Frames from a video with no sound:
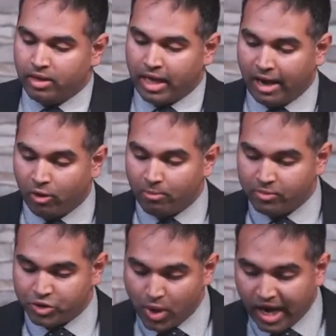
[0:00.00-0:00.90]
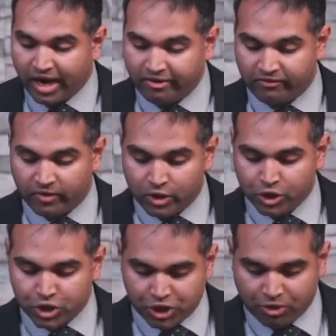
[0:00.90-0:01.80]
Our drive
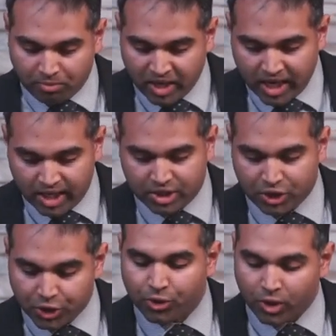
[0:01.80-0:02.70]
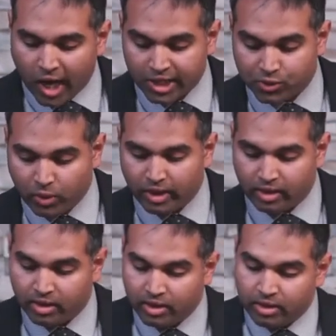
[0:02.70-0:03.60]
should be to do God's
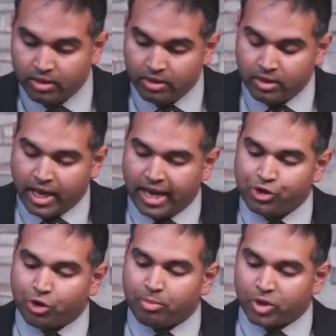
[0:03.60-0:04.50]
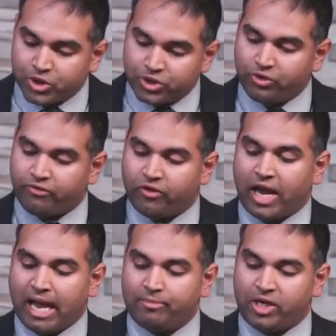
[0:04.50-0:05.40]
will. And your pursuit for
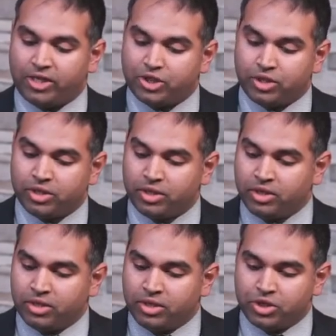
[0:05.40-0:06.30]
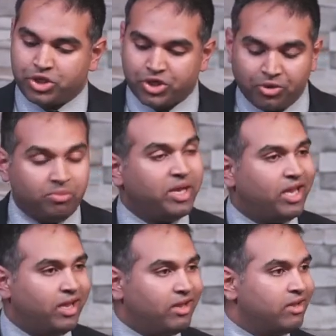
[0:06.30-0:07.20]
happiness should
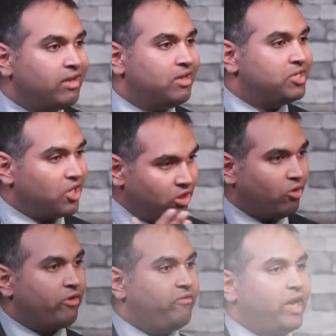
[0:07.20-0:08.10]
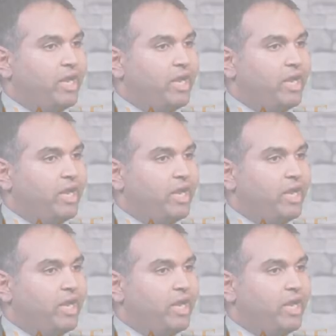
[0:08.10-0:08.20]
be to glorify